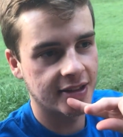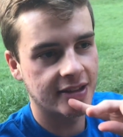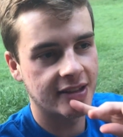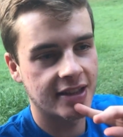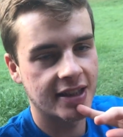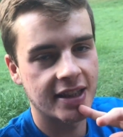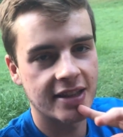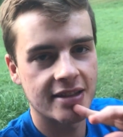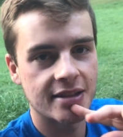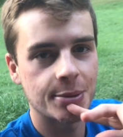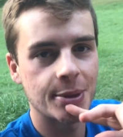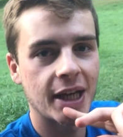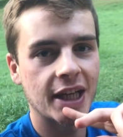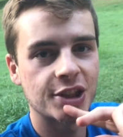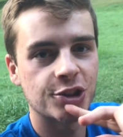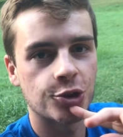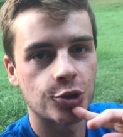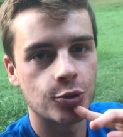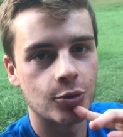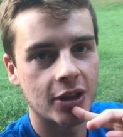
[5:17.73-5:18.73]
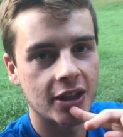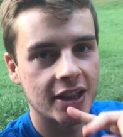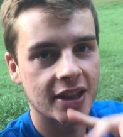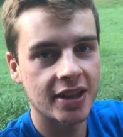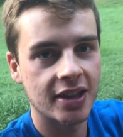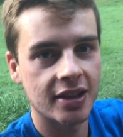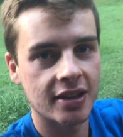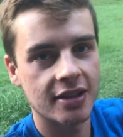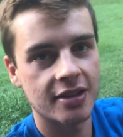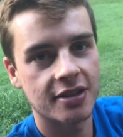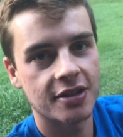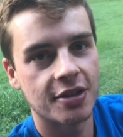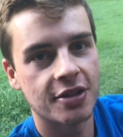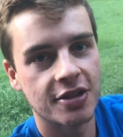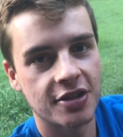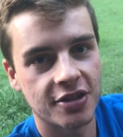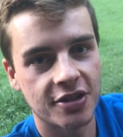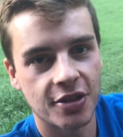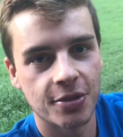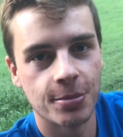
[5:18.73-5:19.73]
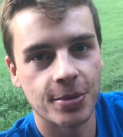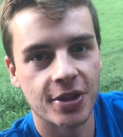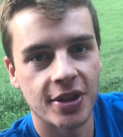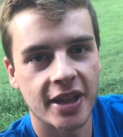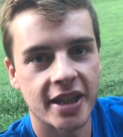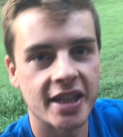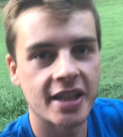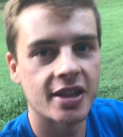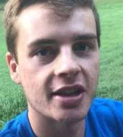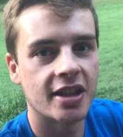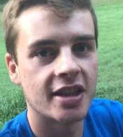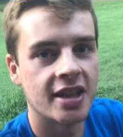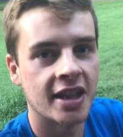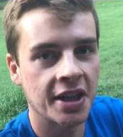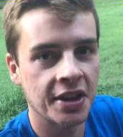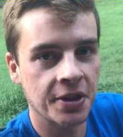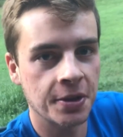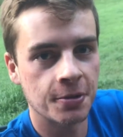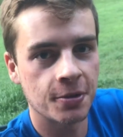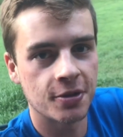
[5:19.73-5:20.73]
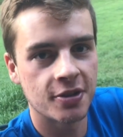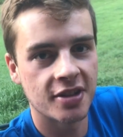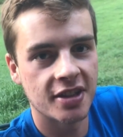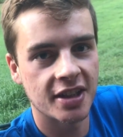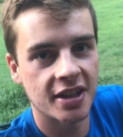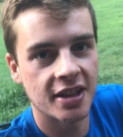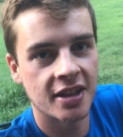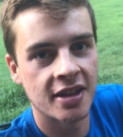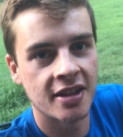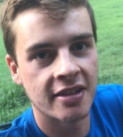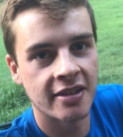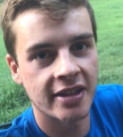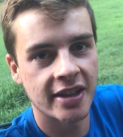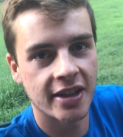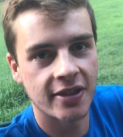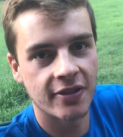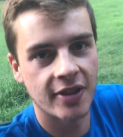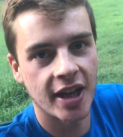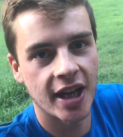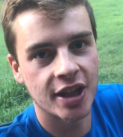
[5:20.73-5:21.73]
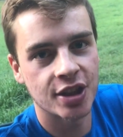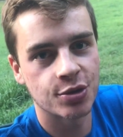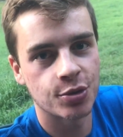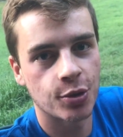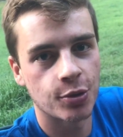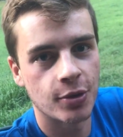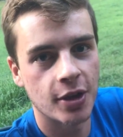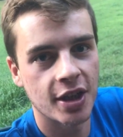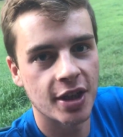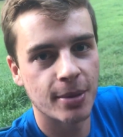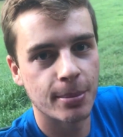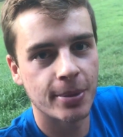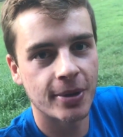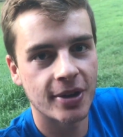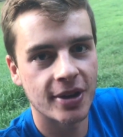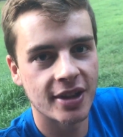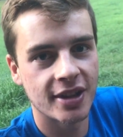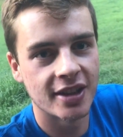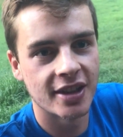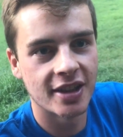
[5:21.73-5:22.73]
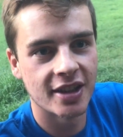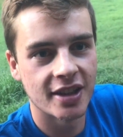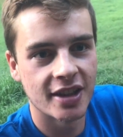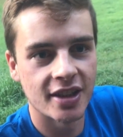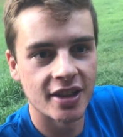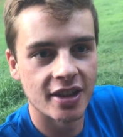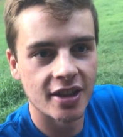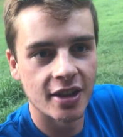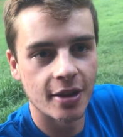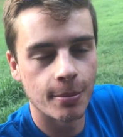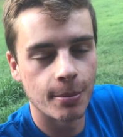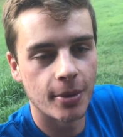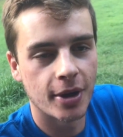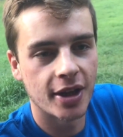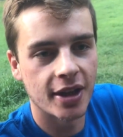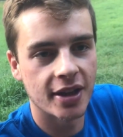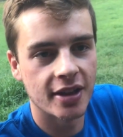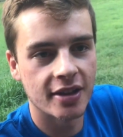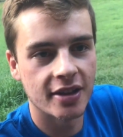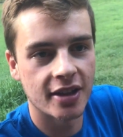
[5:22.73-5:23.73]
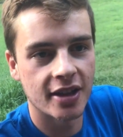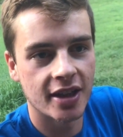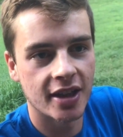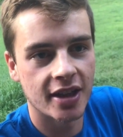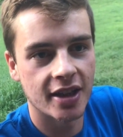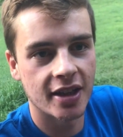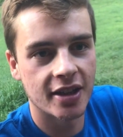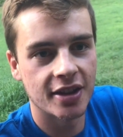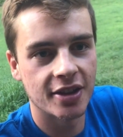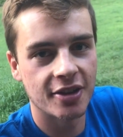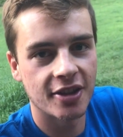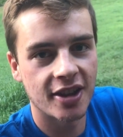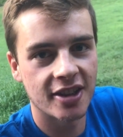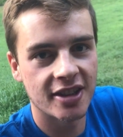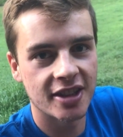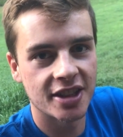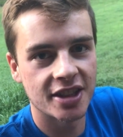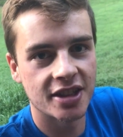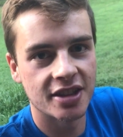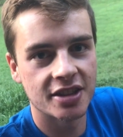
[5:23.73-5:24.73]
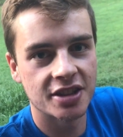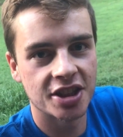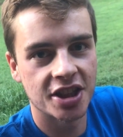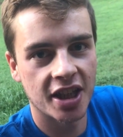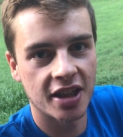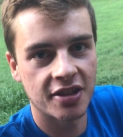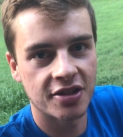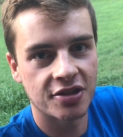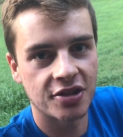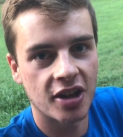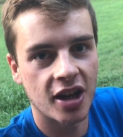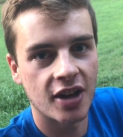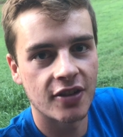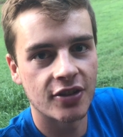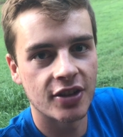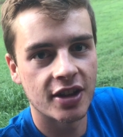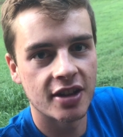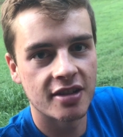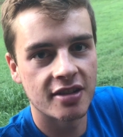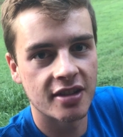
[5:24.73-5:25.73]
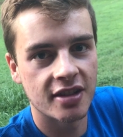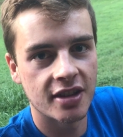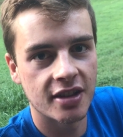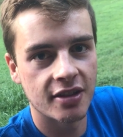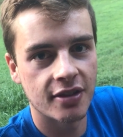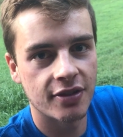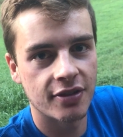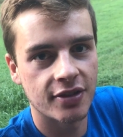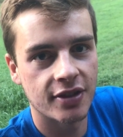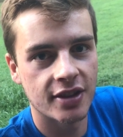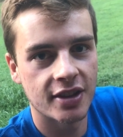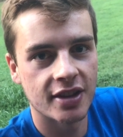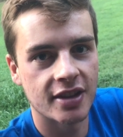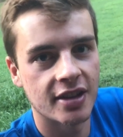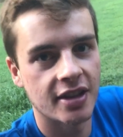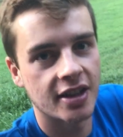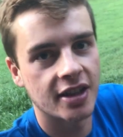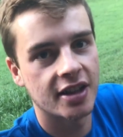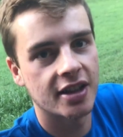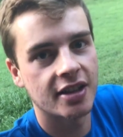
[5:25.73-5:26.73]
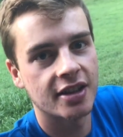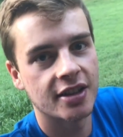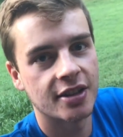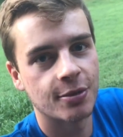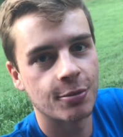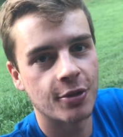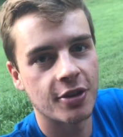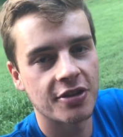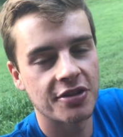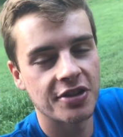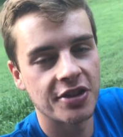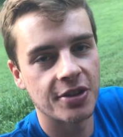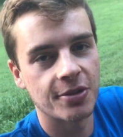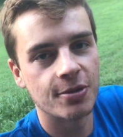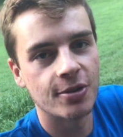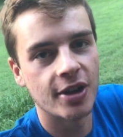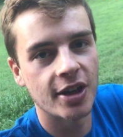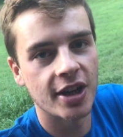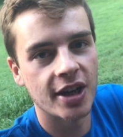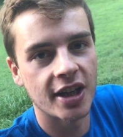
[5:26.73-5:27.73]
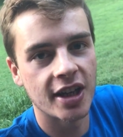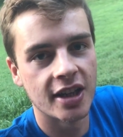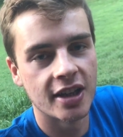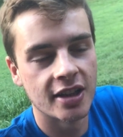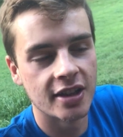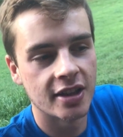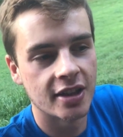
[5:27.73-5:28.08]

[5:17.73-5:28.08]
to get some actual running so it's just gonna be like the daily routine instead of the actual running part but uh, you have to just check Strava to see if uh, you want to see the running,